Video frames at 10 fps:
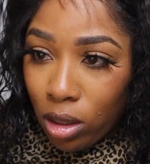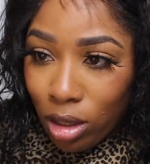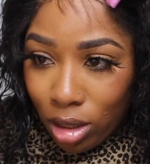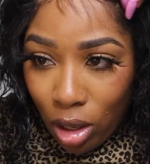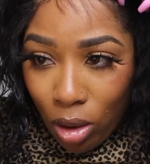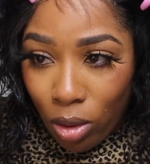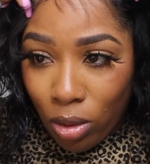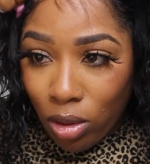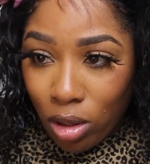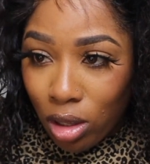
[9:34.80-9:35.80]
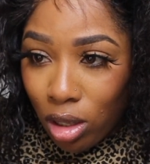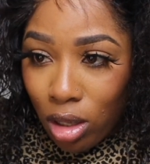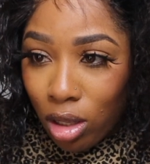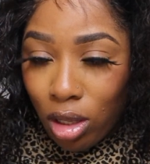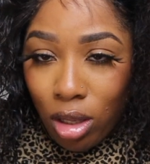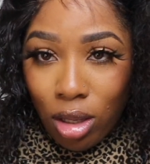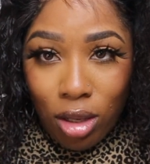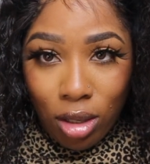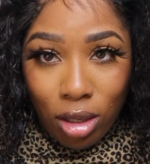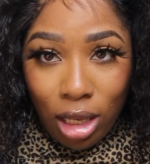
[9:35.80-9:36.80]
So
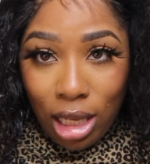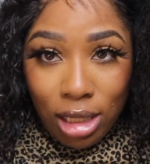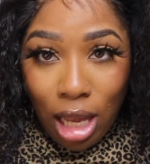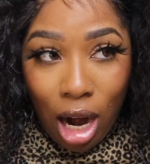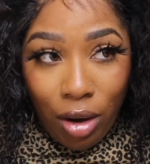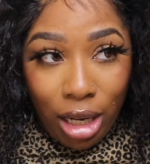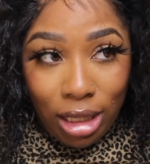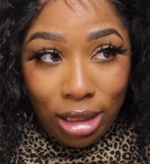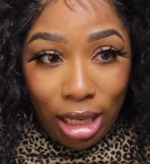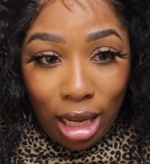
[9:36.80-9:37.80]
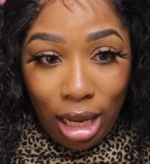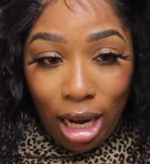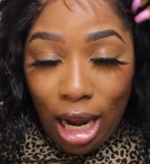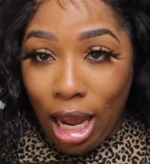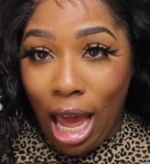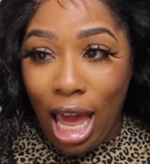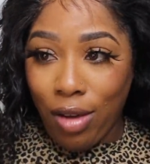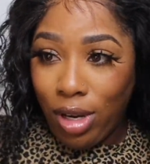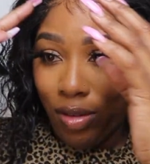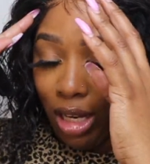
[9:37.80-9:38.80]
it's already sticking, and I
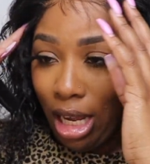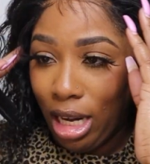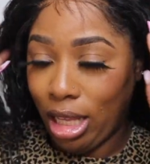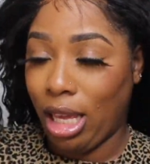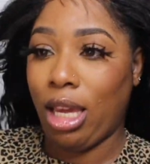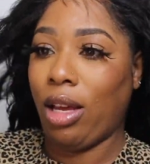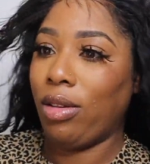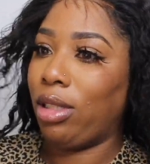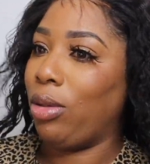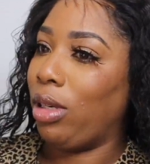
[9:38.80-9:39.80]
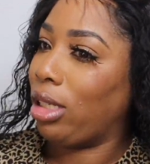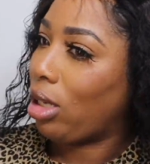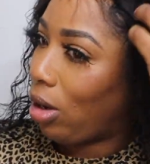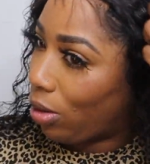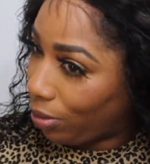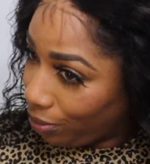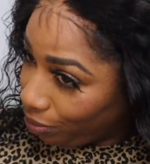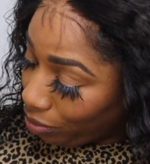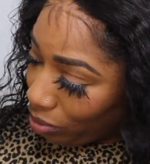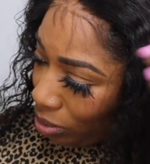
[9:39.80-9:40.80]
haven't even did anything else to it. So
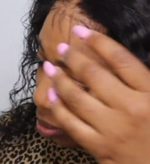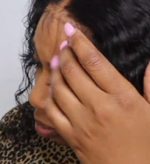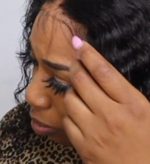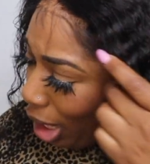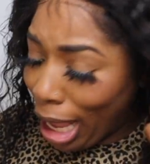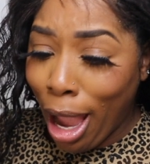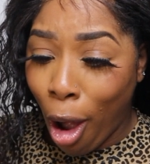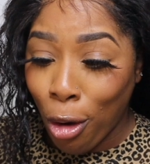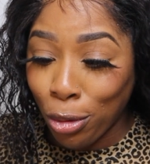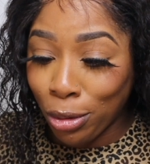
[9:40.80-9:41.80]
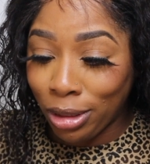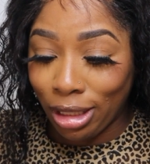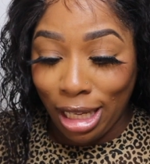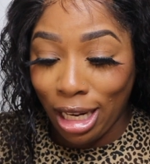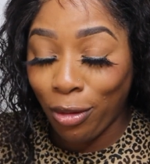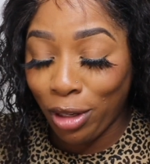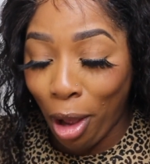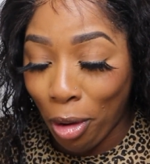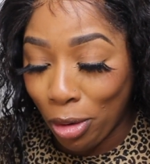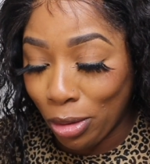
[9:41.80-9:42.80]
it holds. It definitely
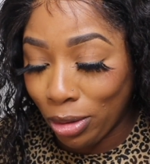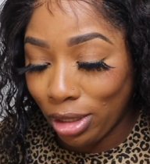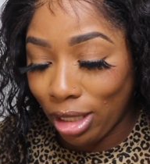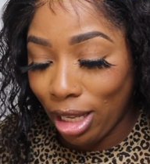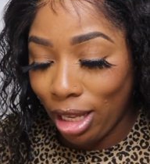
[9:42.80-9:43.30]
holds.